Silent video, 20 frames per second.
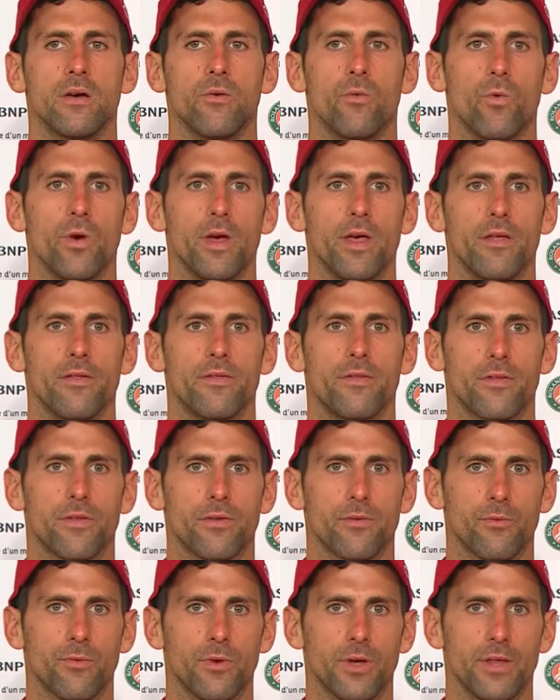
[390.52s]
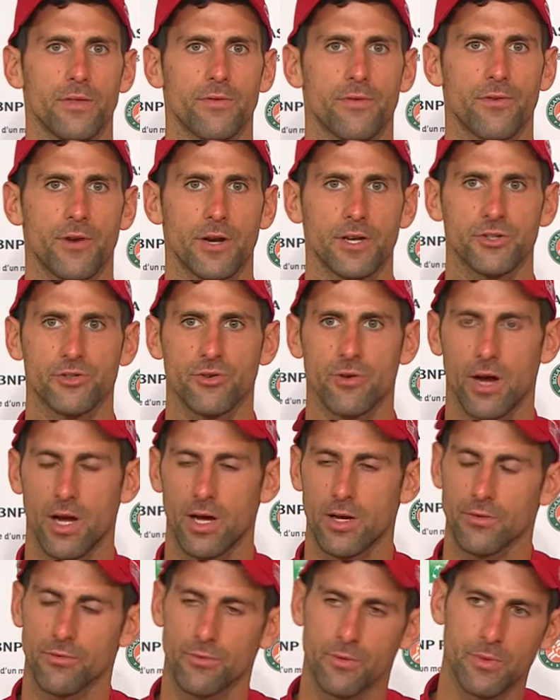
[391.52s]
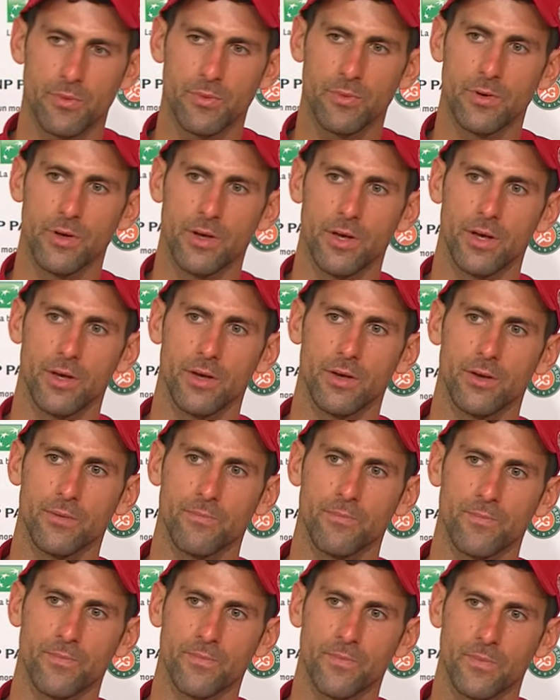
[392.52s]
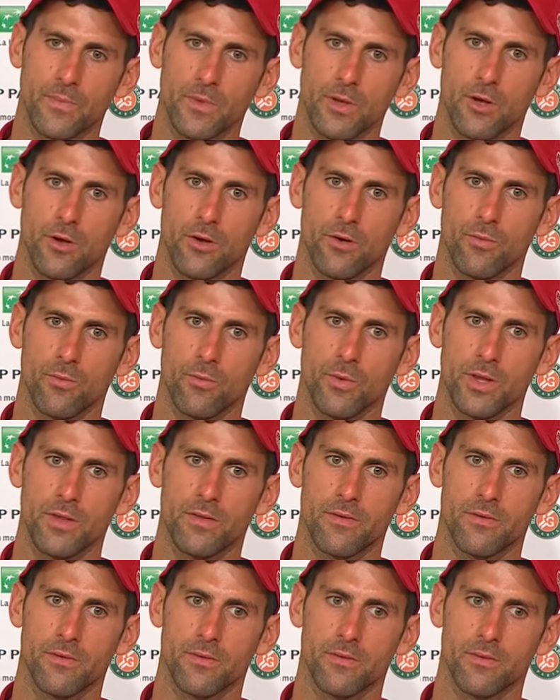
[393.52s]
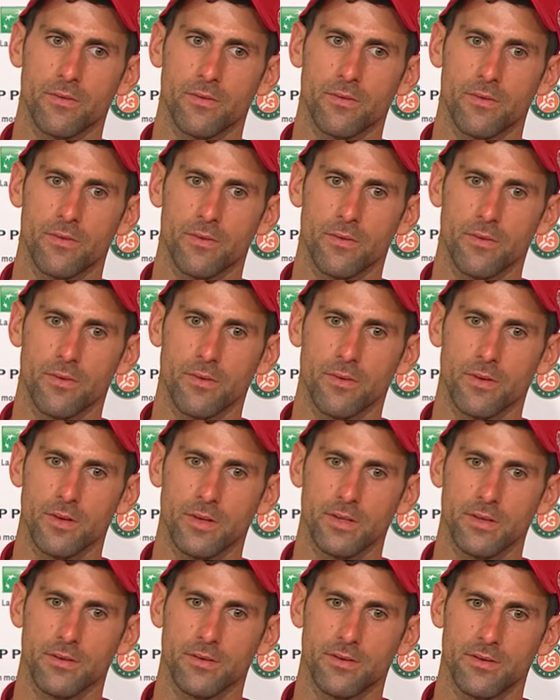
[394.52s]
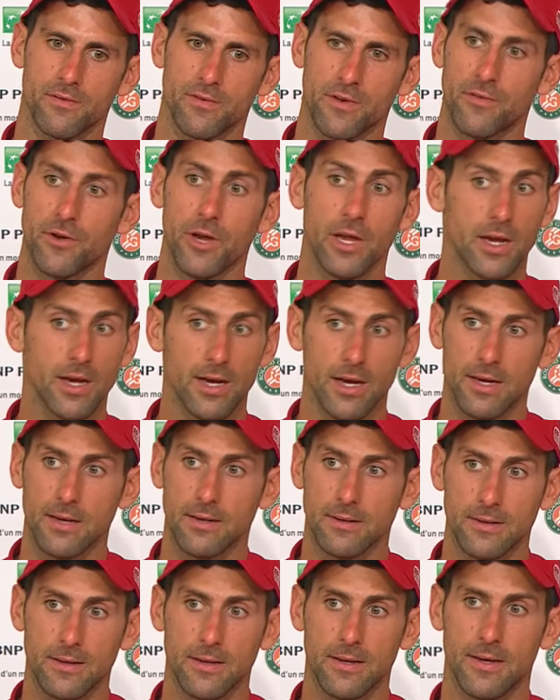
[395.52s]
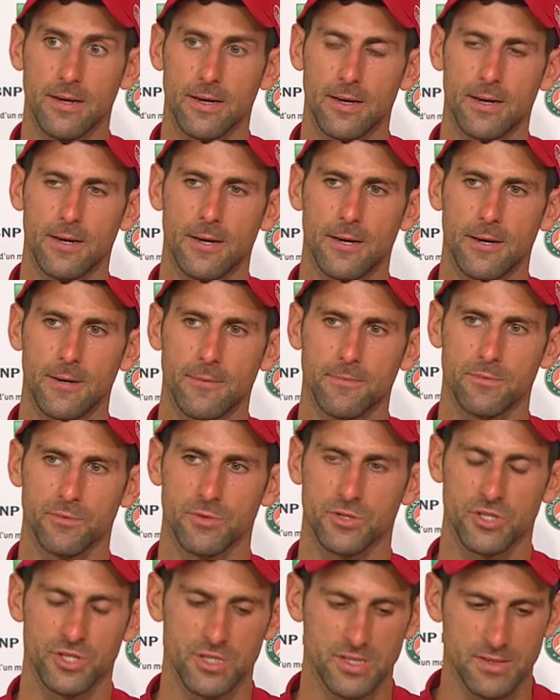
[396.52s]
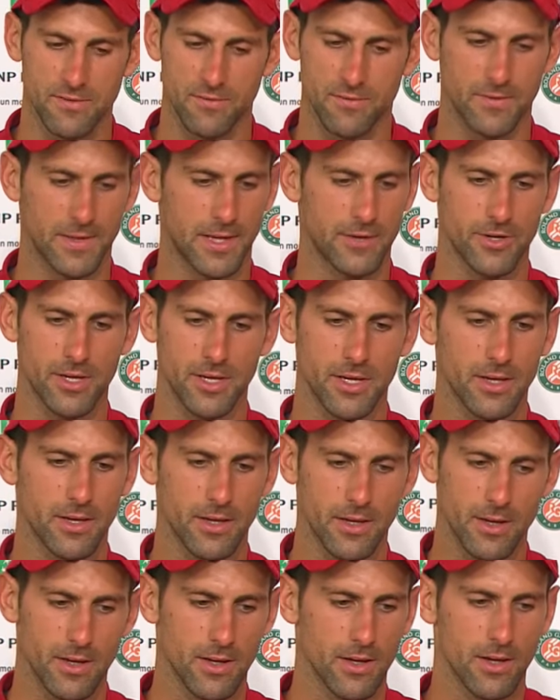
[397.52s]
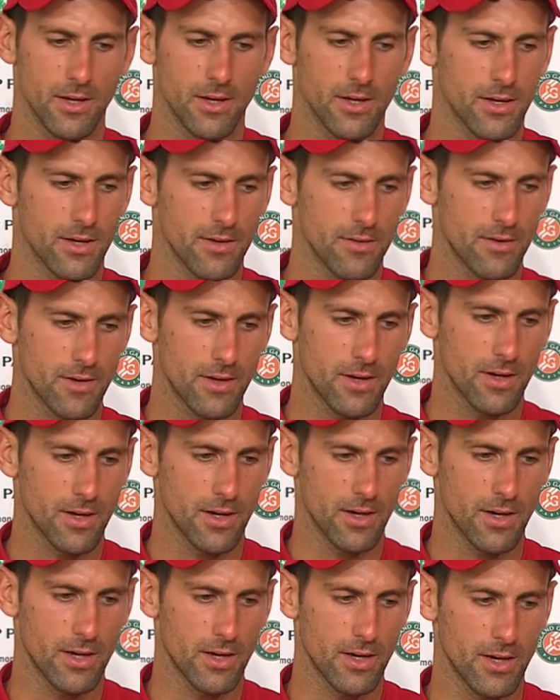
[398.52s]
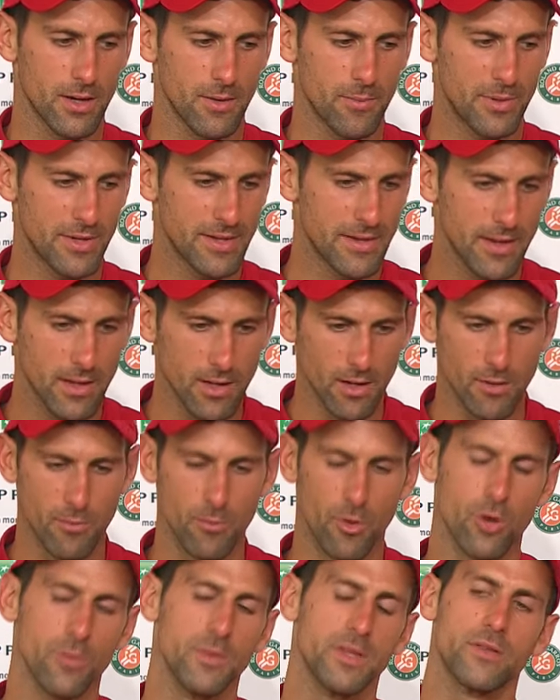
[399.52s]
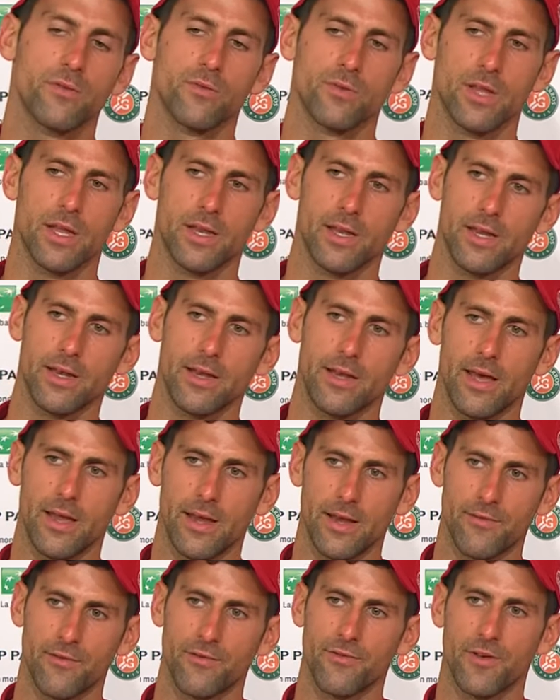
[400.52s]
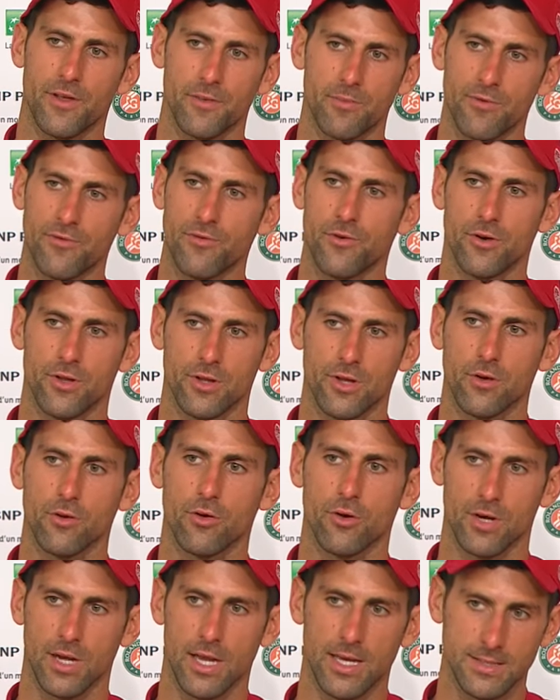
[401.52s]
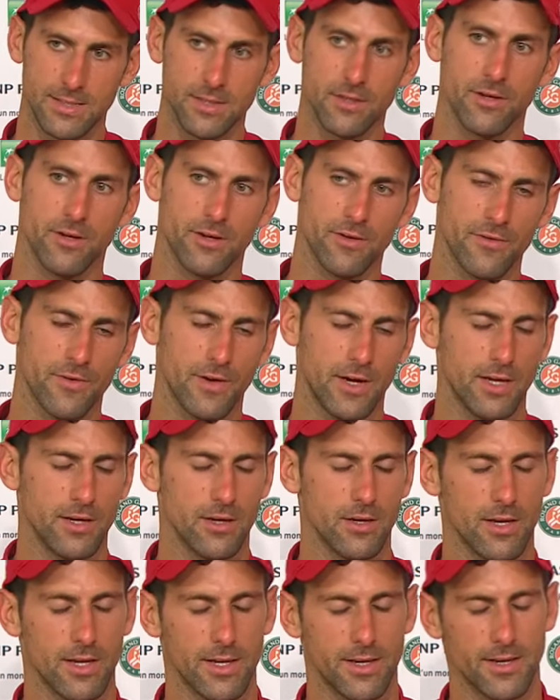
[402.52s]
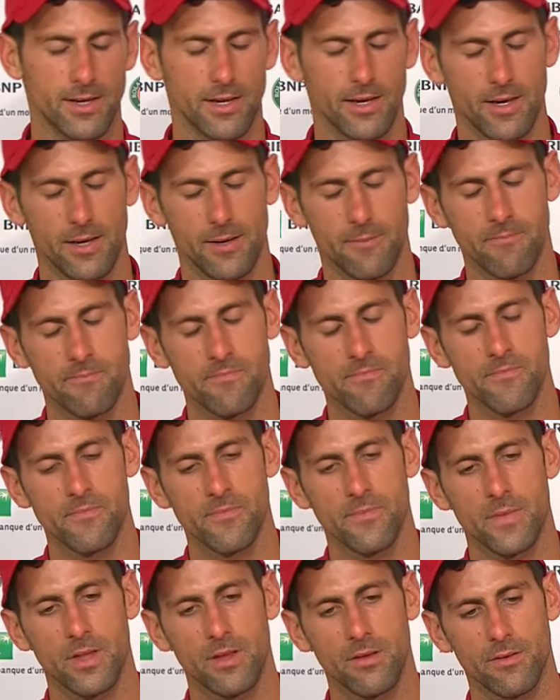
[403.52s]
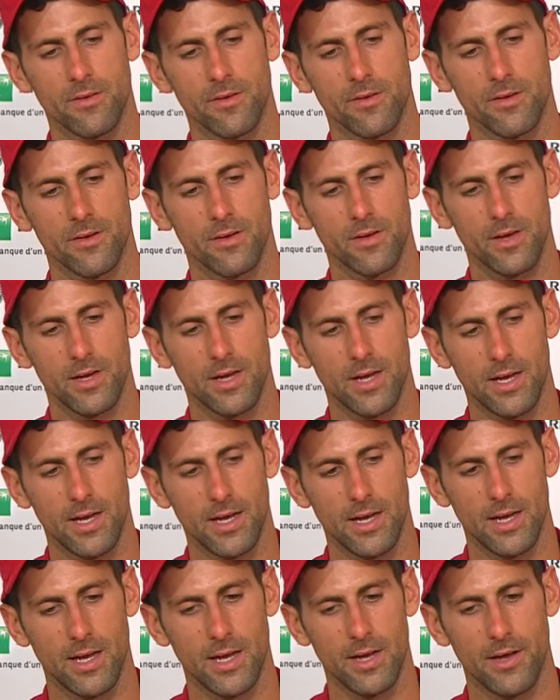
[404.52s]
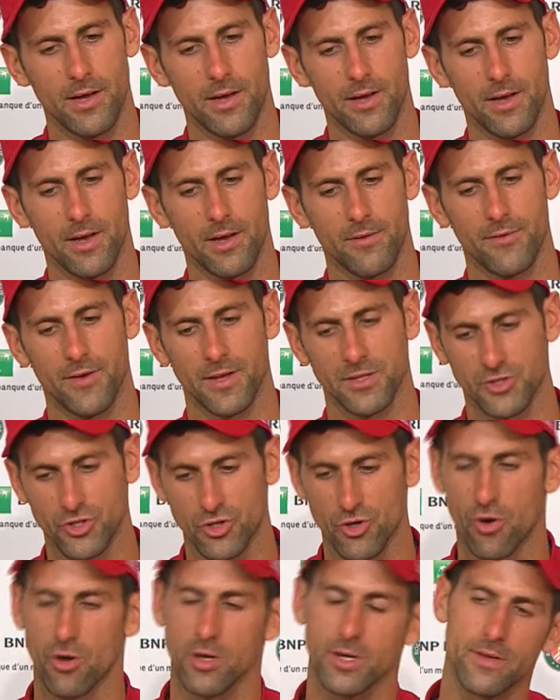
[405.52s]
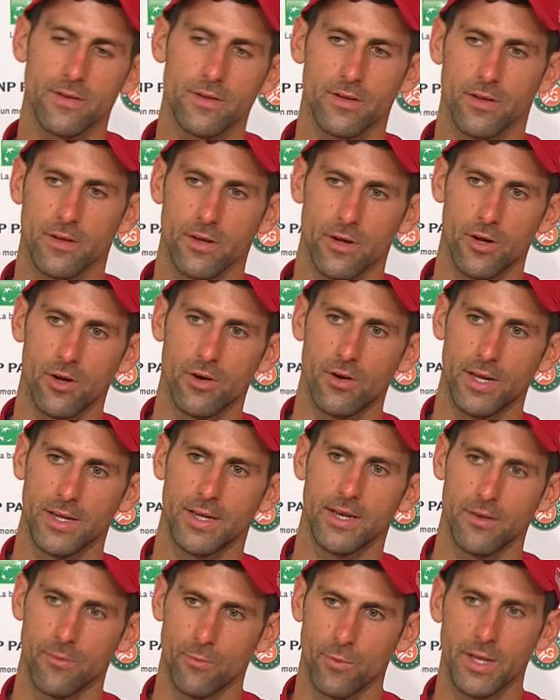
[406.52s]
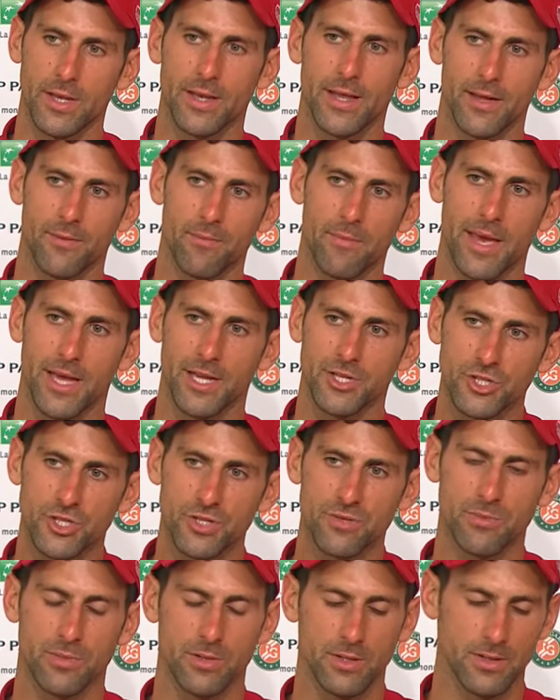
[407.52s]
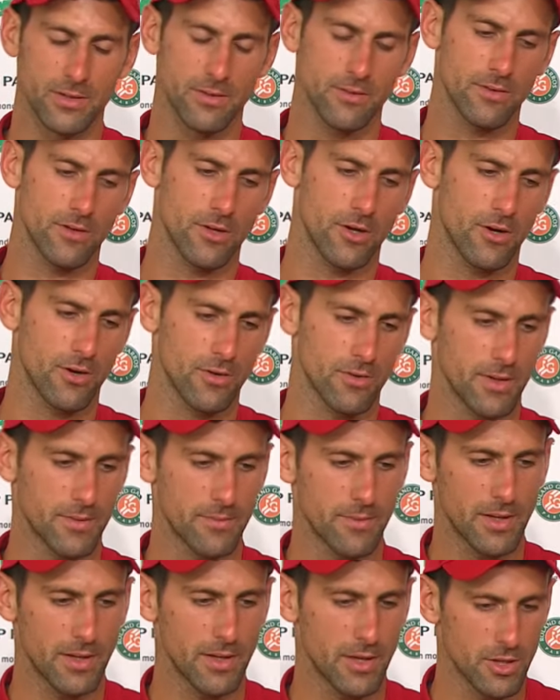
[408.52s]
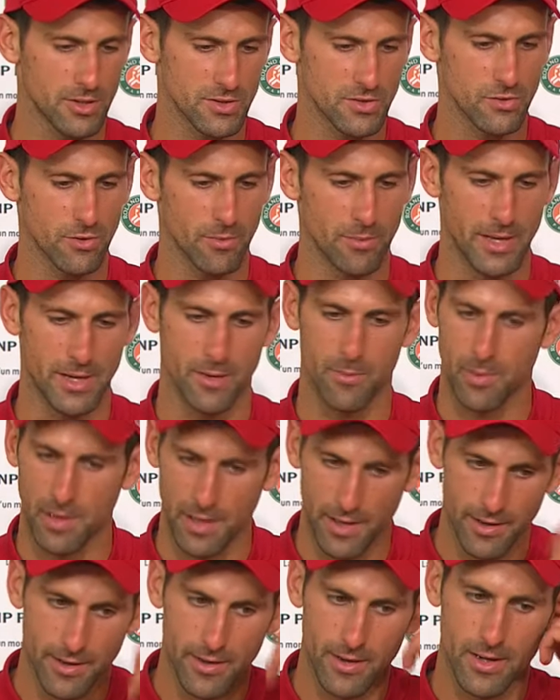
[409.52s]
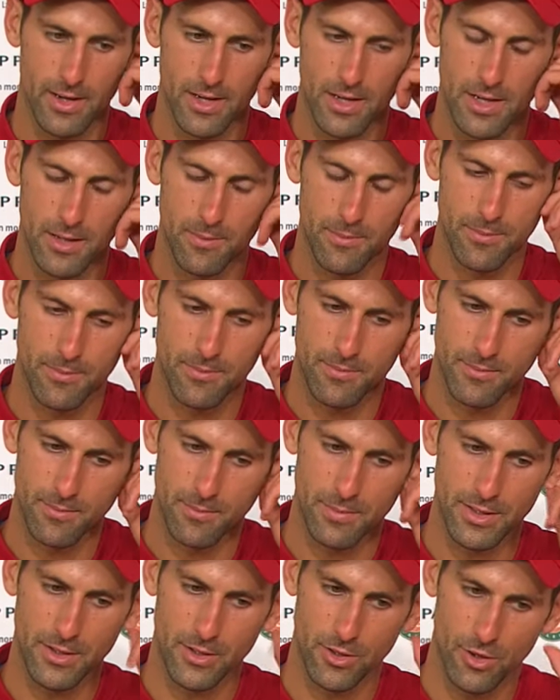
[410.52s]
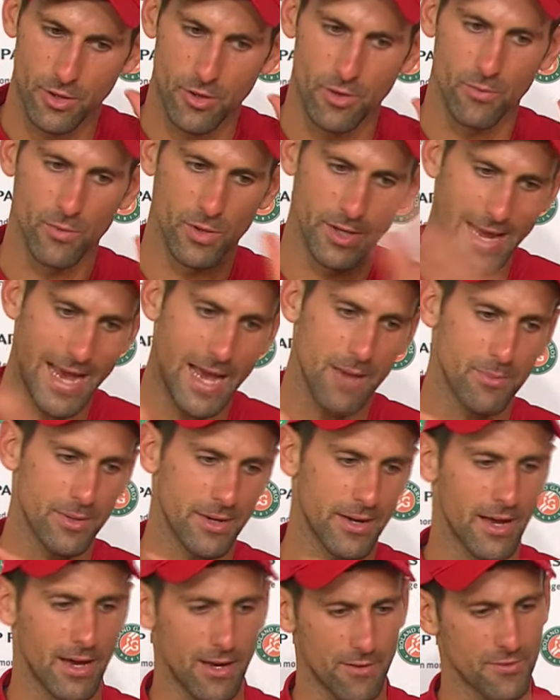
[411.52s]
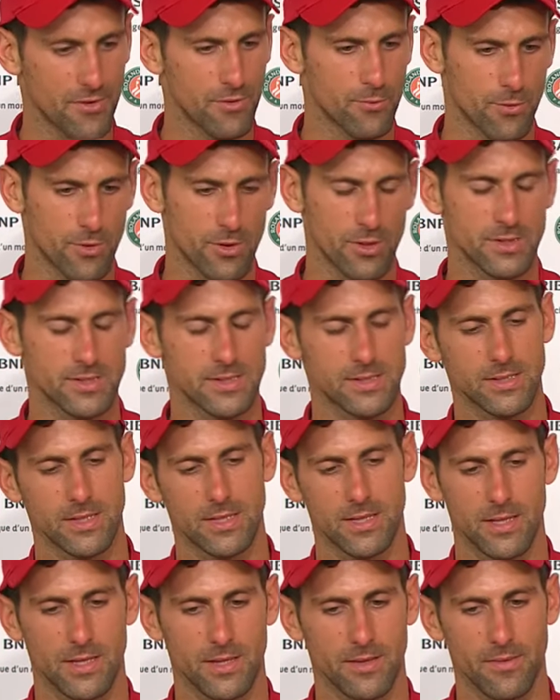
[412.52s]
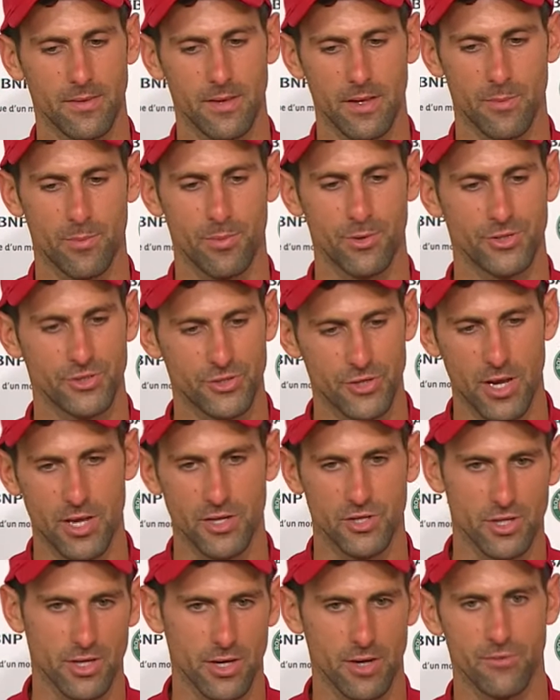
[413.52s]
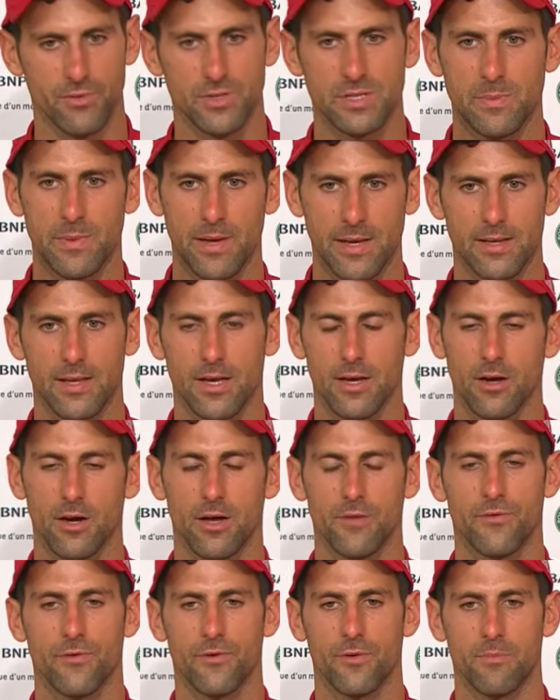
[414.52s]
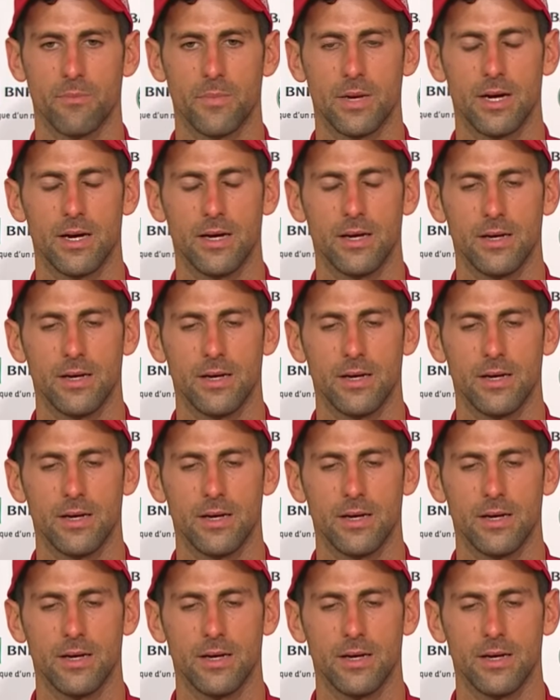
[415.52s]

with French crowd, with you know, with Wawrinka. It was just very. Particular moment that I had never felt before on the court last year in the final, and I felt short. You know, I didn't win that match, but you know, I lost to a better player. But you know what happened afterwards, the appreciation and respect I got from